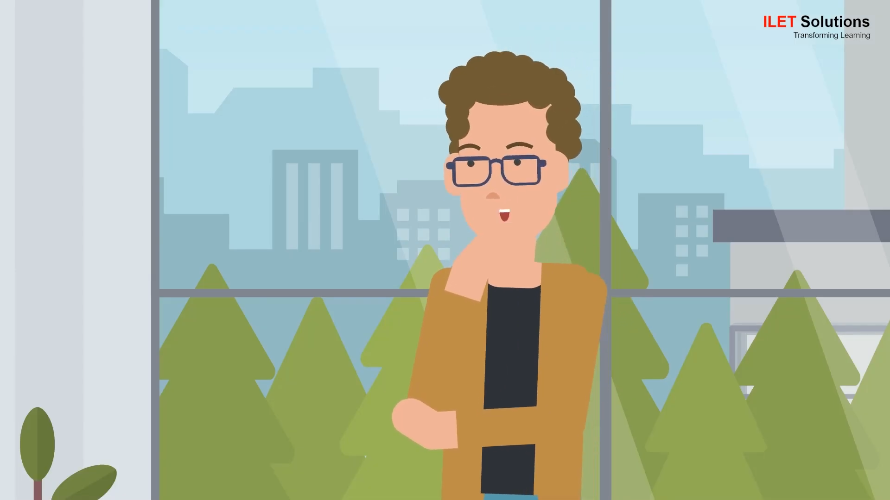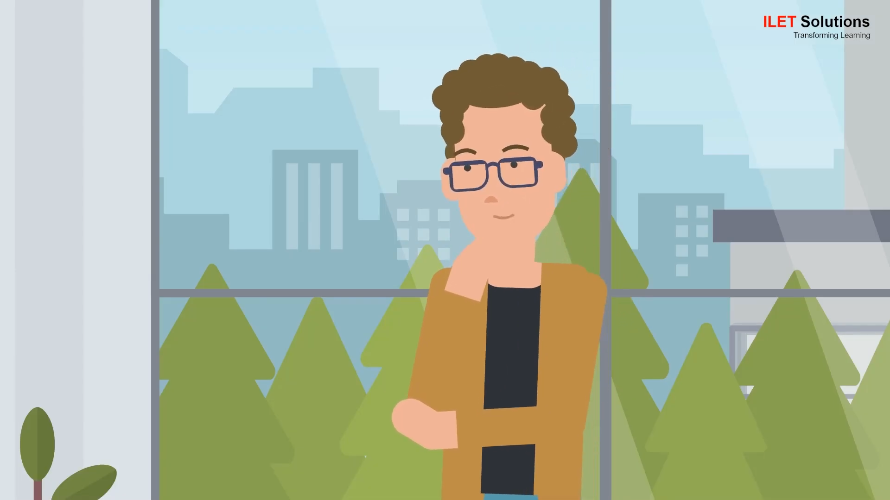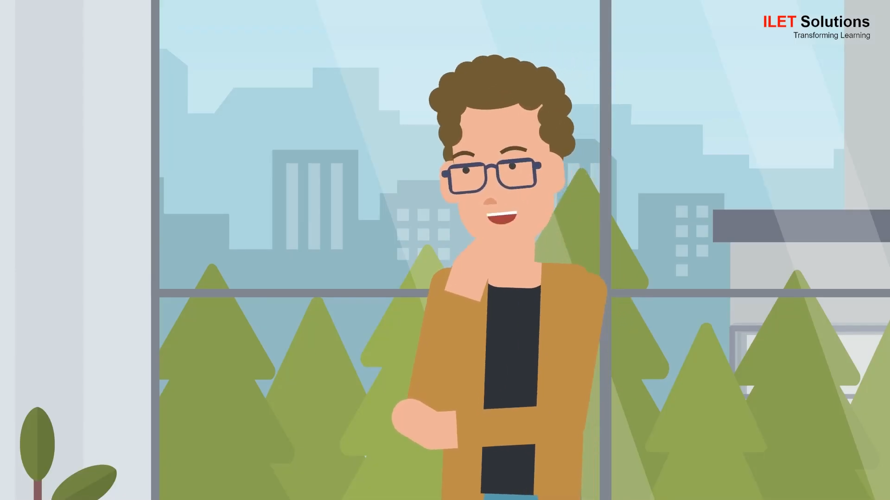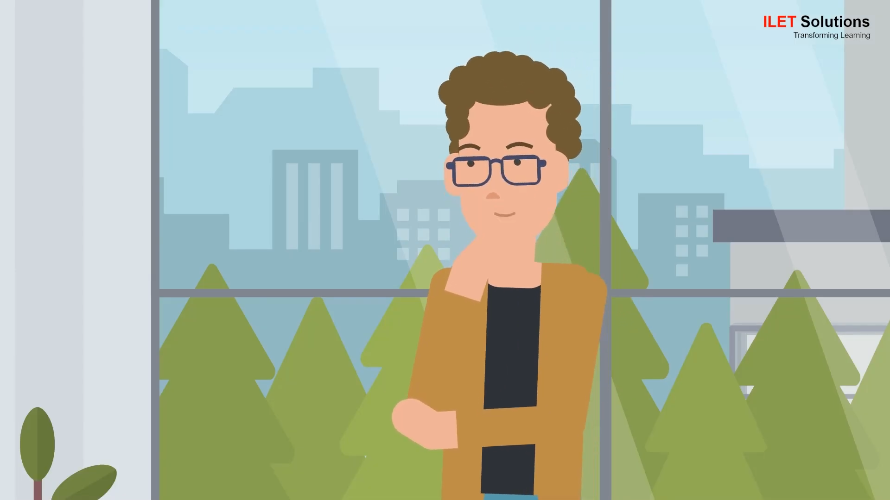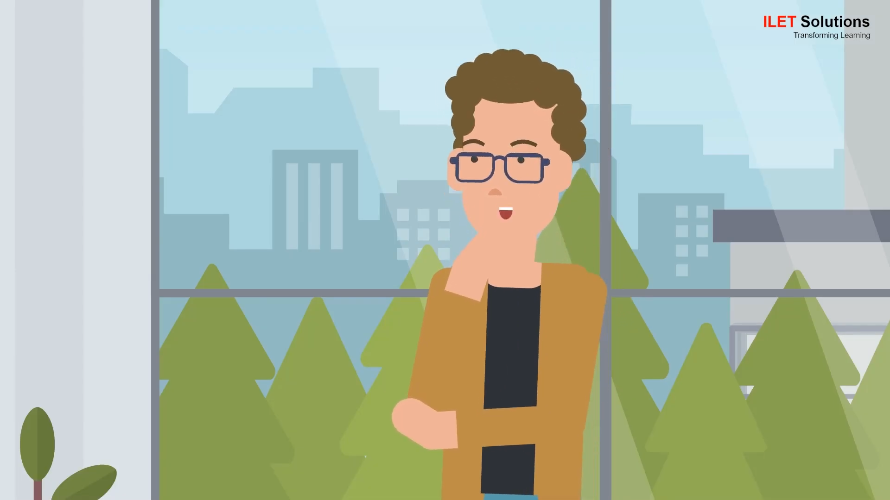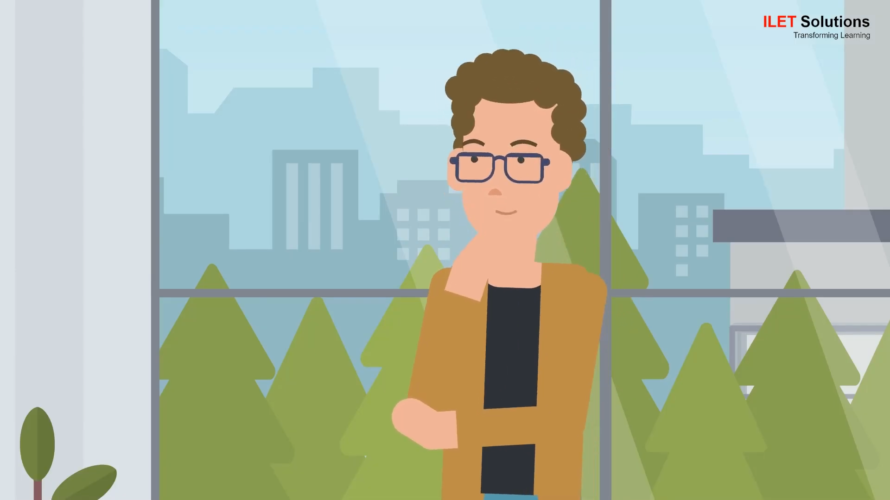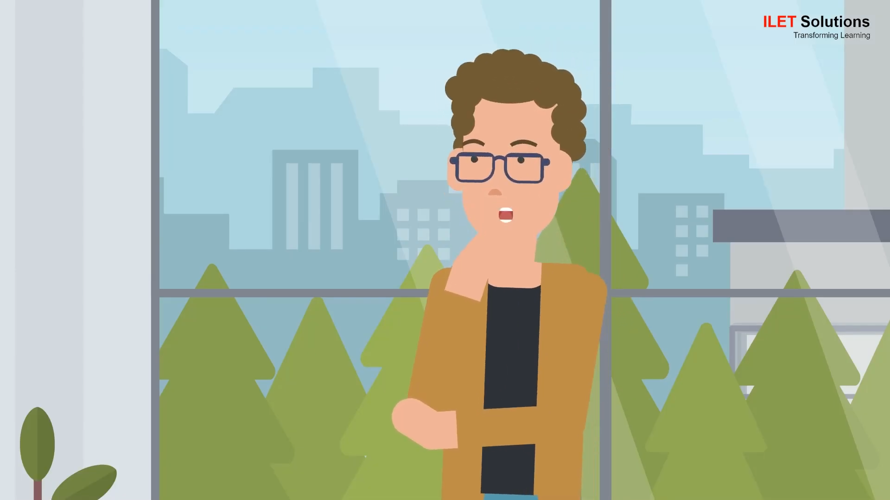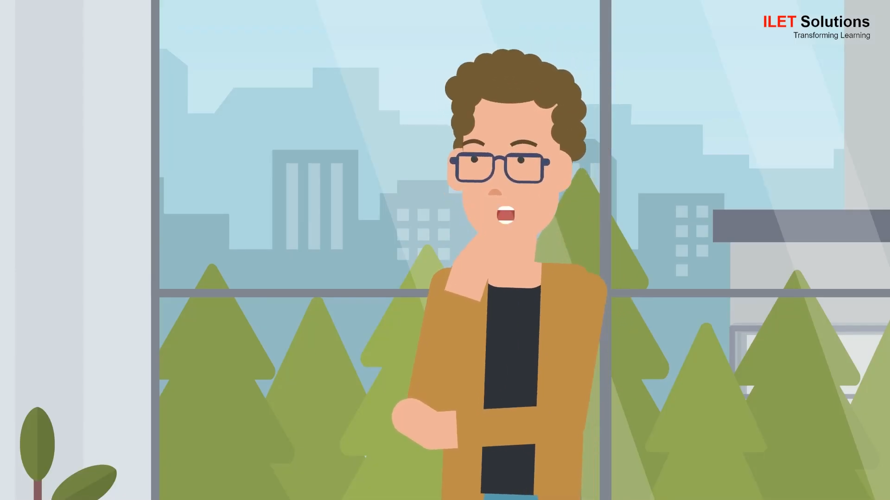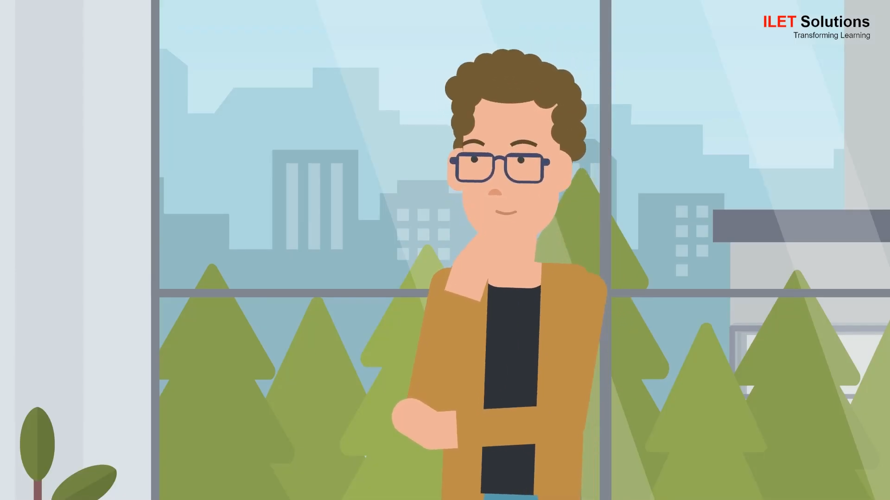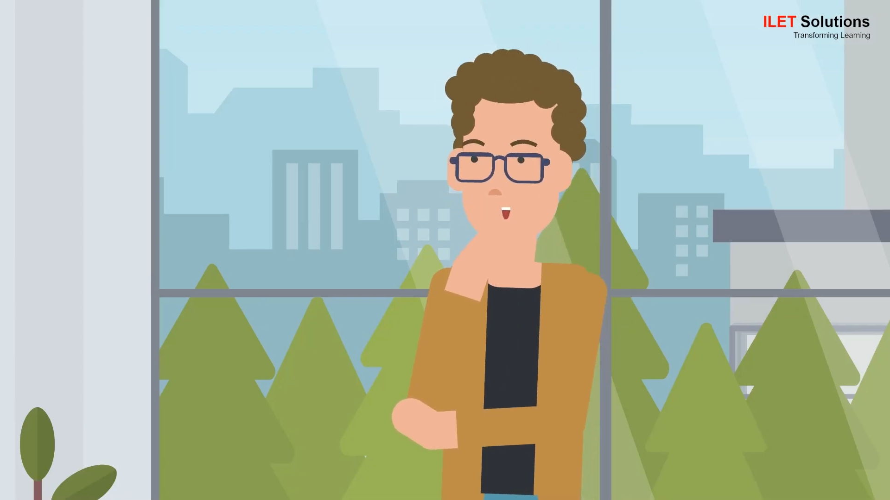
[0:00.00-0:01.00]
basic
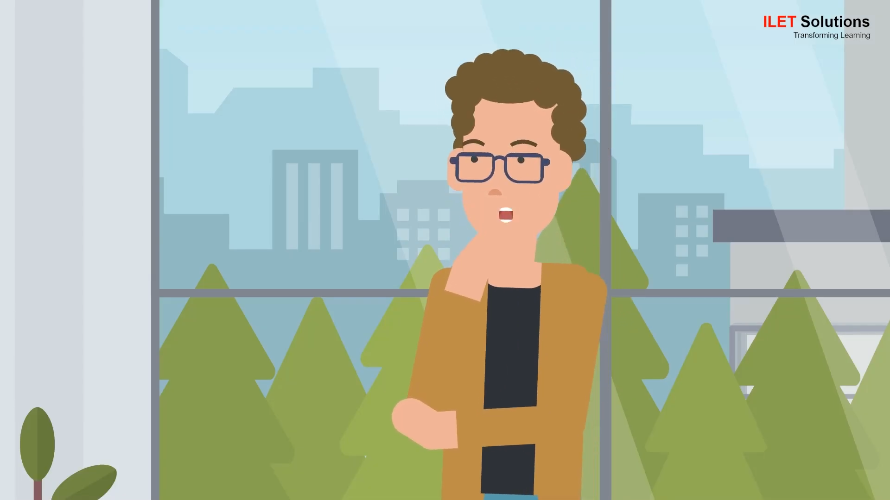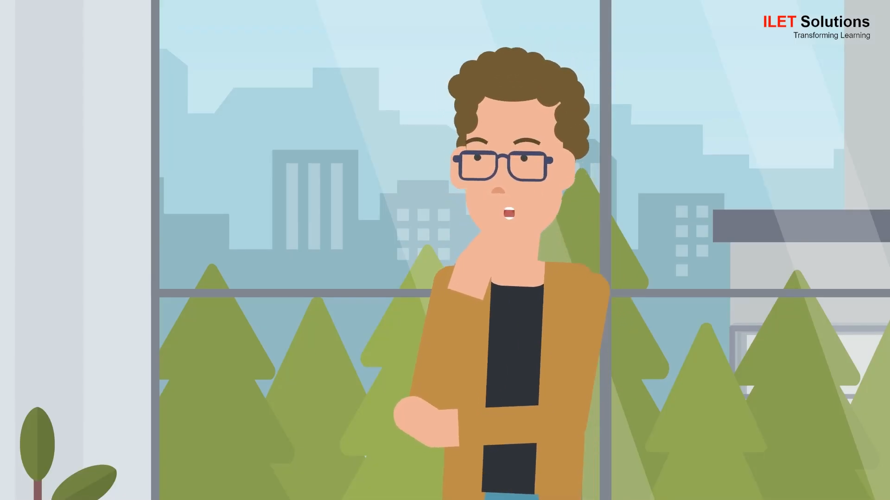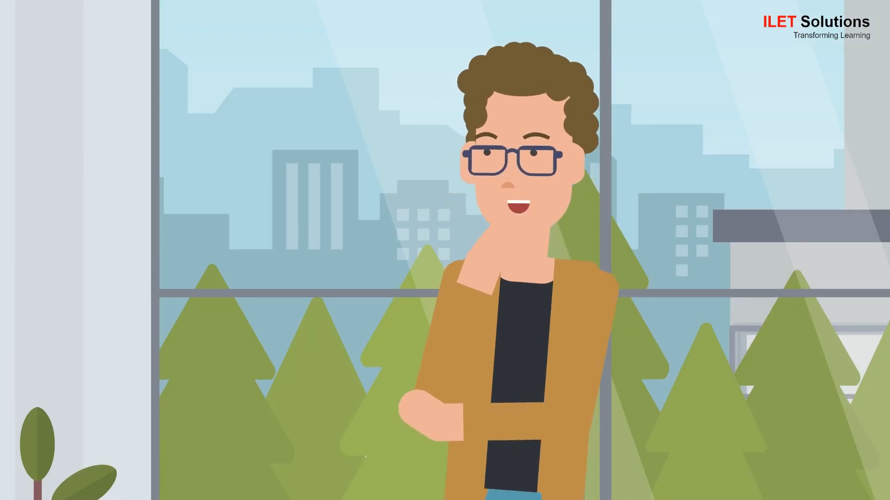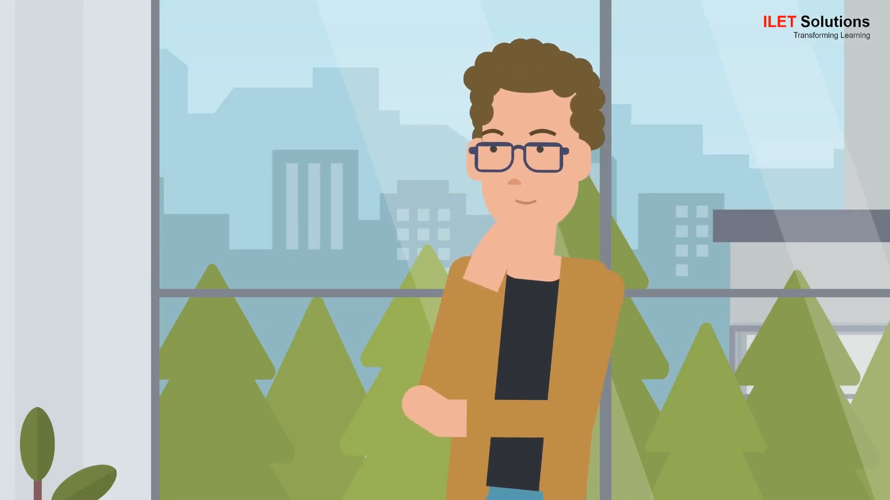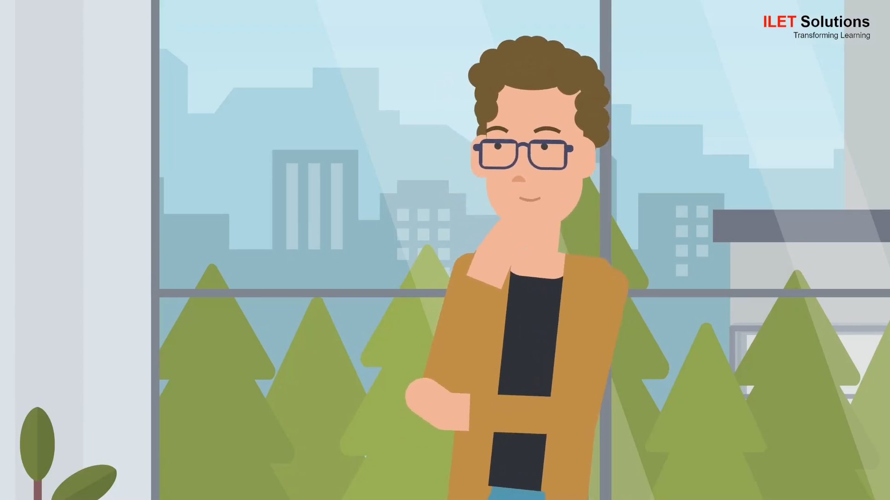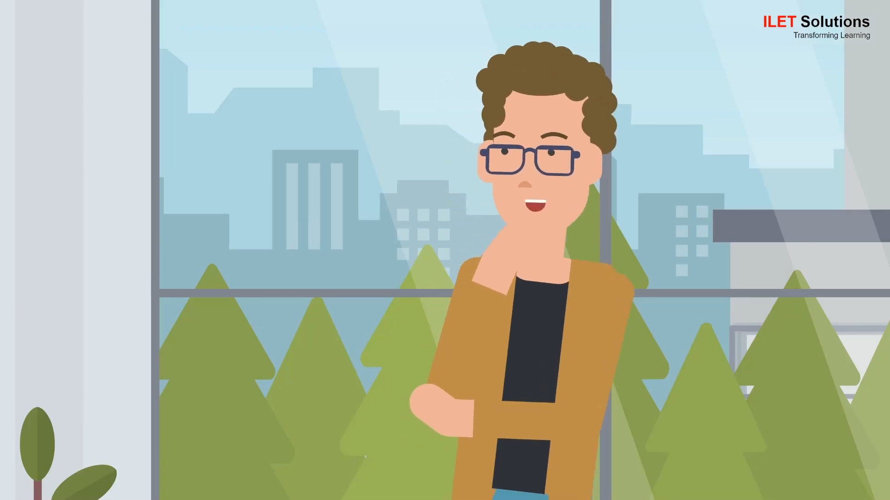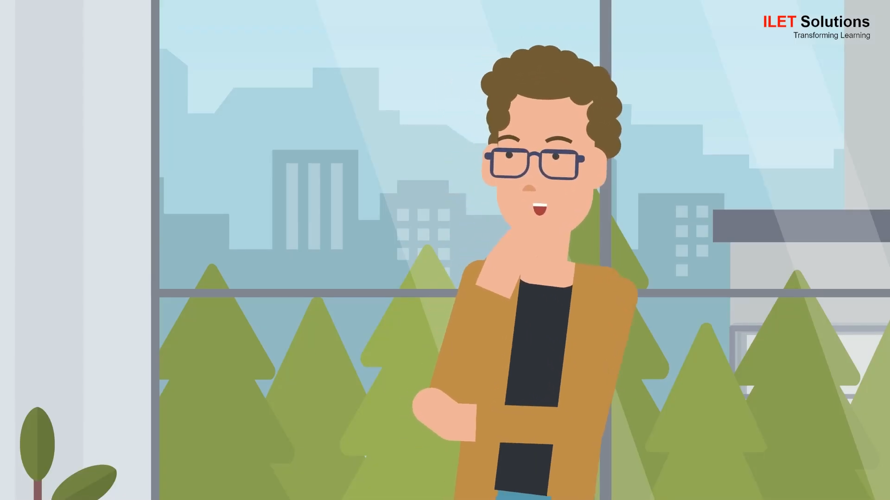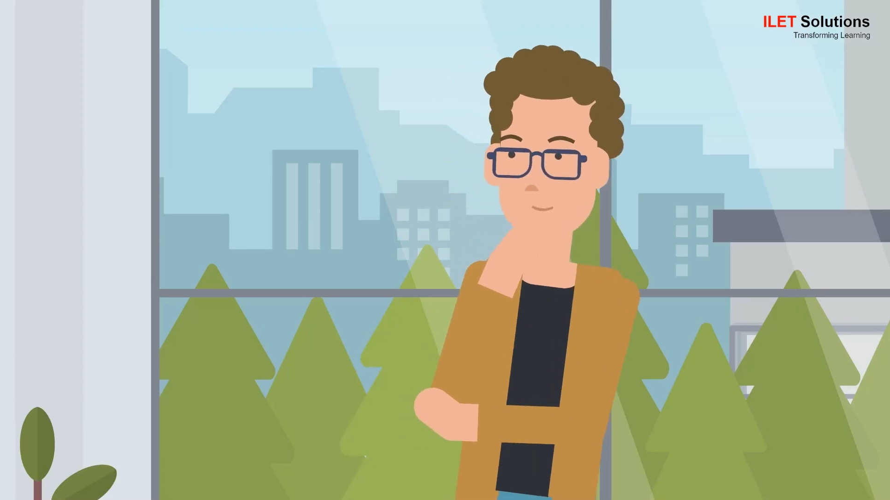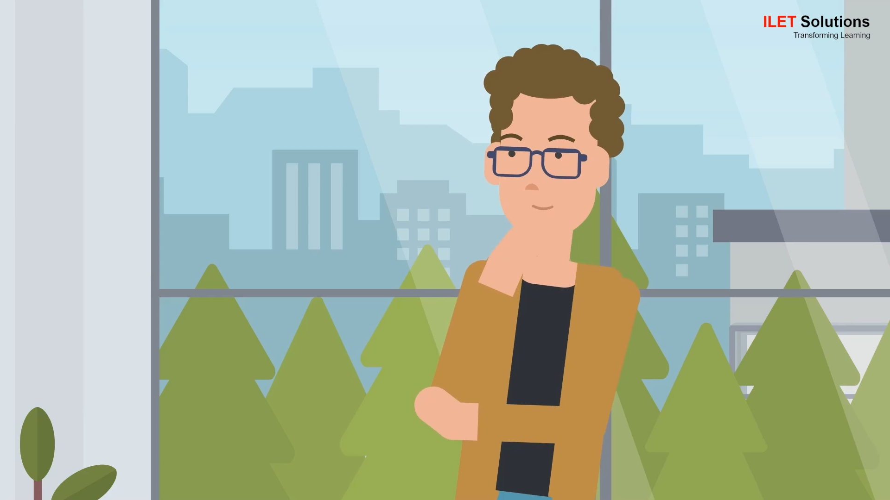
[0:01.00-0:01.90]
understanding of Excel.